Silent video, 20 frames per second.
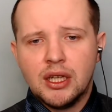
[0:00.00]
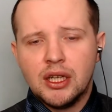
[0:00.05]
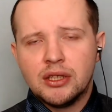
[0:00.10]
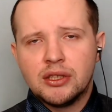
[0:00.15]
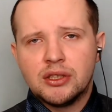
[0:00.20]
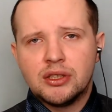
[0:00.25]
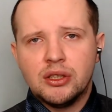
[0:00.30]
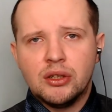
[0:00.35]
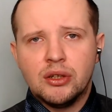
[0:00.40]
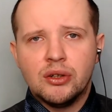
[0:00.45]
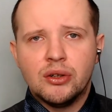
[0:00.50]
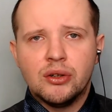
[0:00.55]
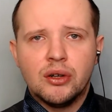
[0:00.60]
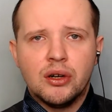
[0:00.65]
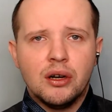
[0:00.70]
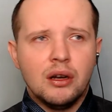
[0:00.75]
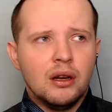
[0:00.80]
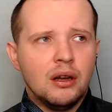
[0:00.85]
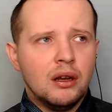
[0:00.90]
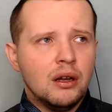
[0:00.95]
So
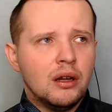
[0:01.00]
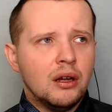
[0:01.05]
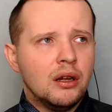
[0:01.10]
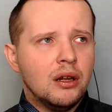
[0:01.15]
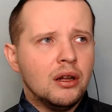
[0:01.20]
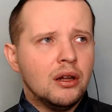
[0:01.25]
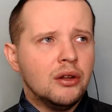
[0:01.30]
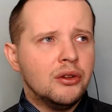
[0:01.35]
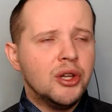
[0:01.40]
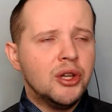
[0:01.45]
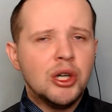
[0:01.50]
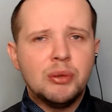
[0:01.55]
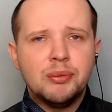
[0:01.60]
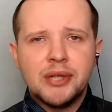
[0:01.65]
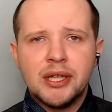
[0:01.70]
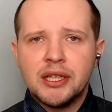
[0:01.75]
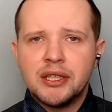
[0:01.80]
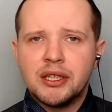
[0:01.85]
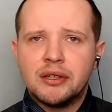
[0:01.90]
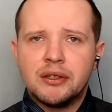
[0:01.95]
no
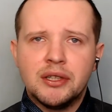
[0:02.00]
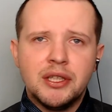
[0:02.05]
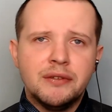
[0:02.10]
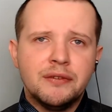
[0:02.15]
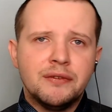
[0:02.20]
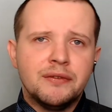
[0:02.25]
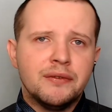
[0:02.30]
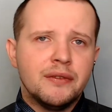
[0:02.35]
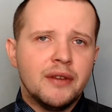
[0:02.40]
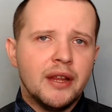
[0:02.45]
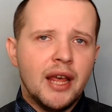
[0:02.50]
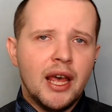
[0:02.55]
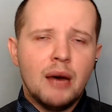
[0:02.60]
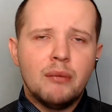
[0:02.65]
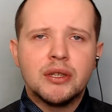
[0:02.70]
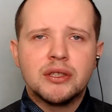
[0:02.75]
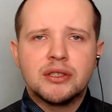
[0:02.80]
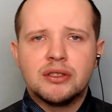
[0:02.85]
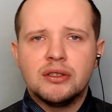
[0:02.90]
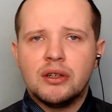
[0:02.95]
matter if
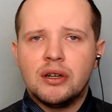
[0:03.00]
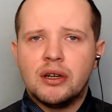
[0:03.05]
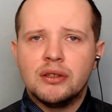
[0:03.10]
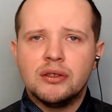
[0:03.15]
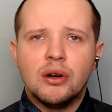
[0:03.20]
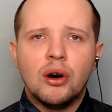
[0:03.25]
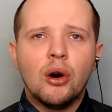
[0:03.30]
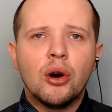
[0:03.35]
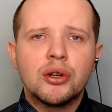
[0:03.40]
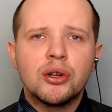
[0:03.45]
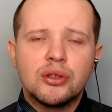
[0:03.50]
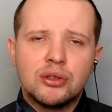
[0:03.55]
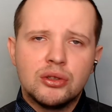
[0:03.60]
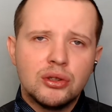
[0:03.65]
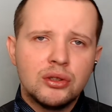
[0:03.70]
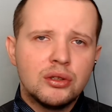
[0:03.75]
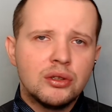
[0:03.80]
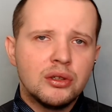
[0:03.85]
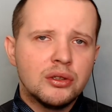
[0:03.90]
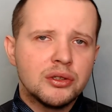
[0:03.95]
Amazon or
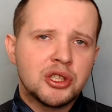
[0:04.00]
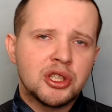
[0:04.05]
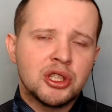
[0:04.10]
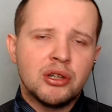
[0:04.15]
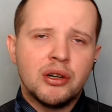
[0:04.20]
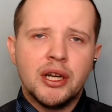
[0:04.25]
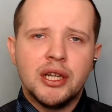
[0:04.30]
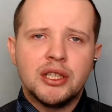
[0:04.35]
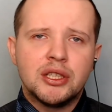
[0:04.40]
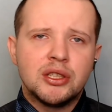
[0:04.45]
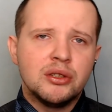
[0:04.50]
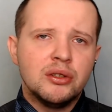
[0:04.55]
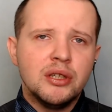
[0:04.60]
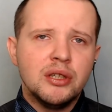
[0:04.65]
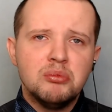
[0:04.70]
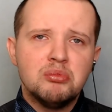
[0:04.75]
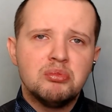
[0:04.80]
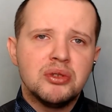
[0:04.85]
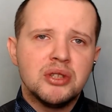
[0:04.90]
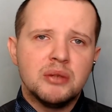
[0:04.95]
Google try to
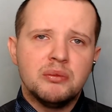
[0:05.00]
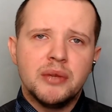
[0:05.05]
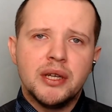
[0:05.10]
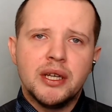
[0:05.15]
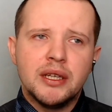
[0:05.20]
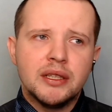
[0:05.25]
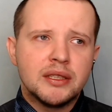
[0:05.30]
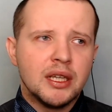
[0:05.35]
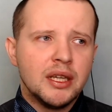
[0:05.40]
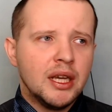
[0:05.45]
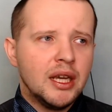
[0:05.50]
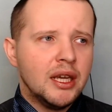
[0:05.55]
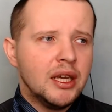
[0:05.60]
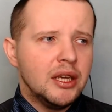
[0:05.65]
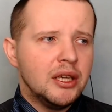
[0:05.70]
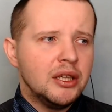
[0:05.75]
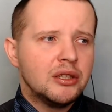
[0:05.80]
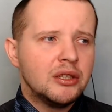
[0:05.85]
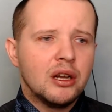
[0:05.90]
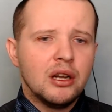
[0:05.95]
implement
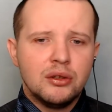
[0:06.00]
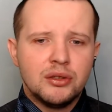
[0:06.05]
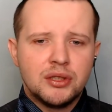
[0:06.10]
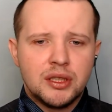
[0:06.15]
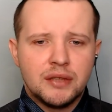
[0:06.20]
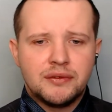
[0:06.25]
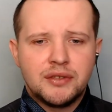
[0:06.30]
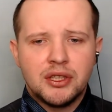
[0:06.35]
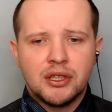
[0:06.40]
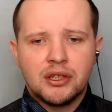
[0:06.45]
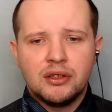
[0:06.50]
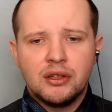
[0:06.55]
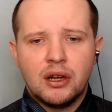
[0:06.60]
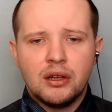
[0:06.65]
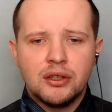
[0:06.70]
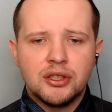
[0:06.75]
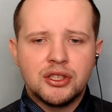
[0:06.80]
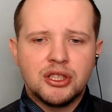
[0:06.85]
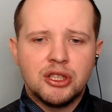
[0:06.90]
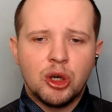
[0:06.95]
inclusive
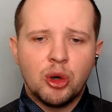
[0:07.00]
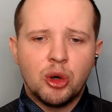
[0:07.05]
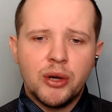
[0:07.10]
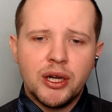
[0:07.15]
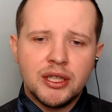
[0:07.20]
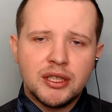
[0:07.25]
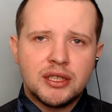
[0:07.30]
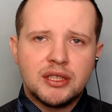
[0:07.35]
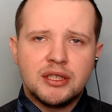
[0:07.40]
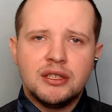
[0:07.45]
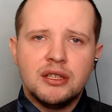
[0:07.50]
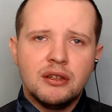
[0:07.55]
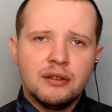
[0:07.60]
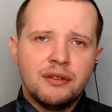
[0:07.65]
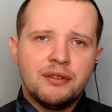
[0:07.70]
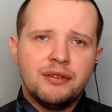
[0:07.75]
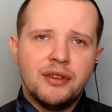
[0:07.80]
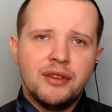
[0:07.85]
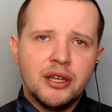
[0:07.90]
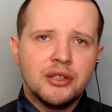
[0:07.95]
technology, we still
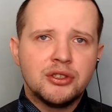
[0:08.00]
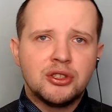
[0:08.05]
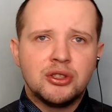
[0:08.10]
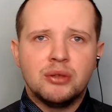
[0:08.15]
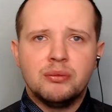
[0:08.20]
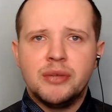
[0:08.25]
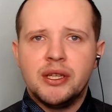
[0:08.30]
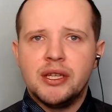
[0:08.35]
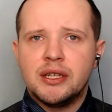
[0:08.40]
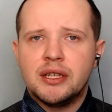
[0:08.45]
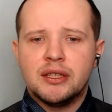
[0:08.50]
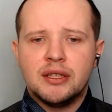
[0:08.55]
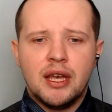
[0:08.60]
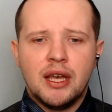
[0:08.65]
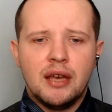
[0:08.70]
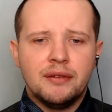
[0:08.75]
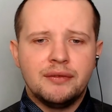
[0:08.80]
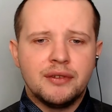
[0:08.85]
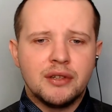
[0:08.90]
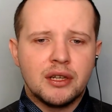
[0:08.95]
fail to make it
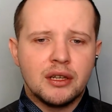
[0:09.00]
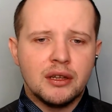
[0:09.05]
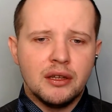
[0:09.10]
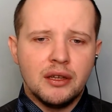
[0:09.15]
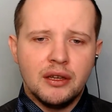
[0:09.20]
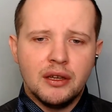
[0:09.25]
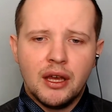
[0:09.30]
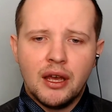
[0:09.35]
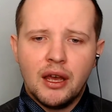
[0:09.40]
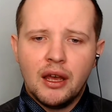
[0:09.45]
ethically.